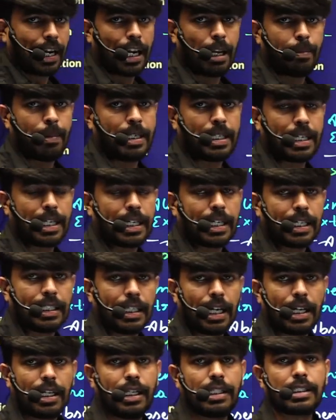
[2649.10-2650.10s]
elementary
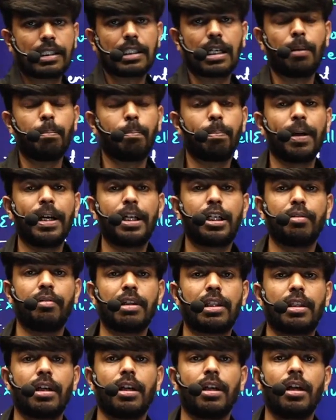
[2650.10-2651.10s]
canal is complete with
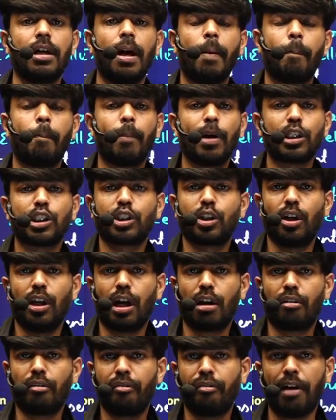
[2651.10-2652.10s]
the muscular
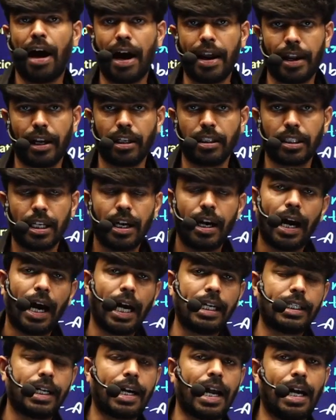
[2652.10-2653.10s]
pharynx and
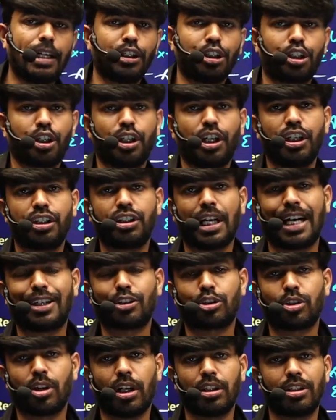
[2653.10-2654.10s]
the digestion is
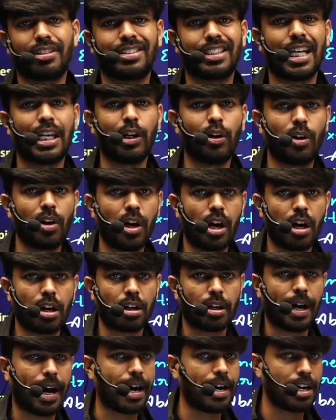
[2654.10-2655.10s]
extracellular.
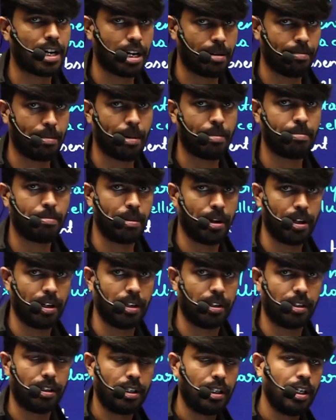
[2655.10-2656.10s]
And remember,
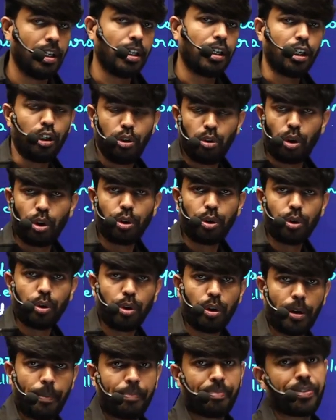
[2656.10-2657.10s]
innondu
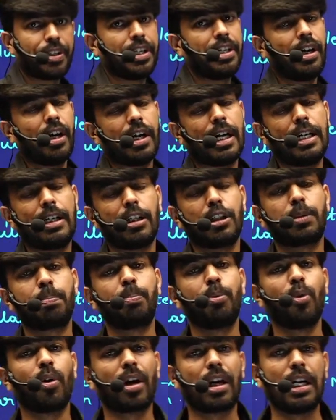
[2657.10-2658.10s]
here it is
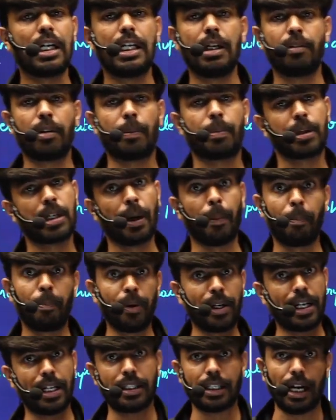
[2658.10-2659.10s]
poorly developed. Complete
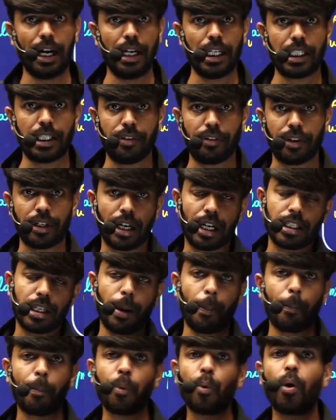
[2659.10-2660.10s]
anta heltivi adre
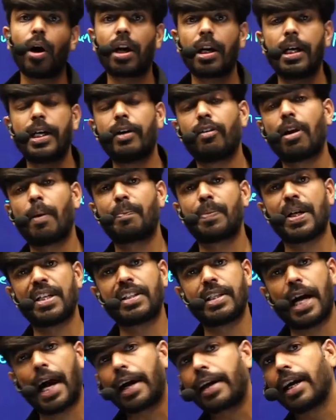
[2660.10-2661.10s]
poorly developed anta
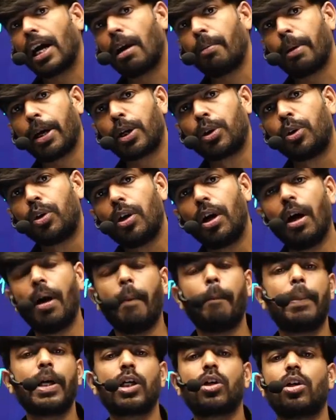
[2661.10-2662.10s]
yake helbeku?
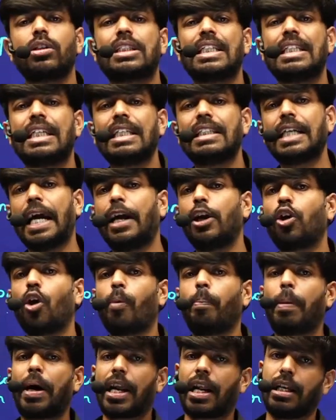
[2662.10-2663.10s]
Because it is
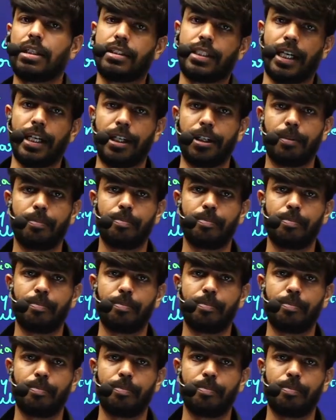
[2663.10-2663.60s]
endoparasite.